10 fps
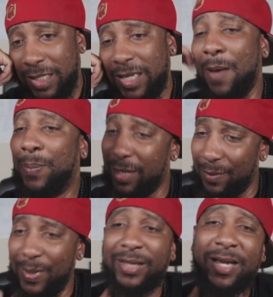Put
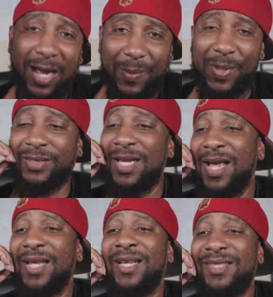them in the comments.
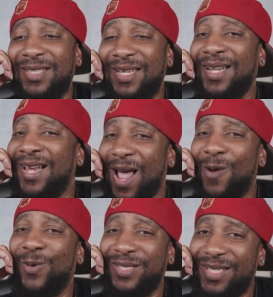I
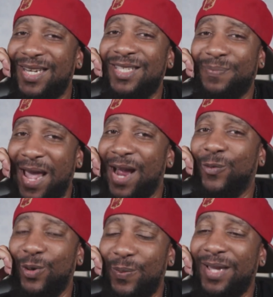want to see these bad
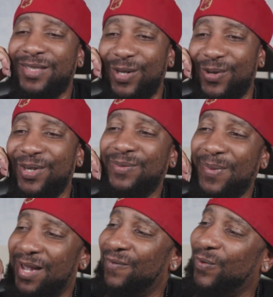roommate stories,
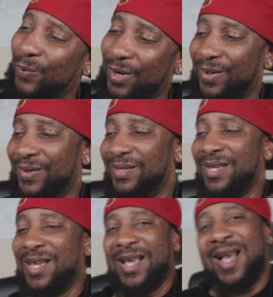man. For real.
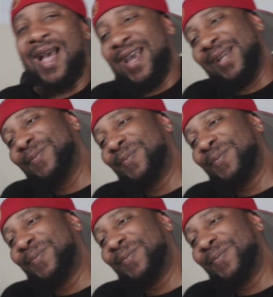All right.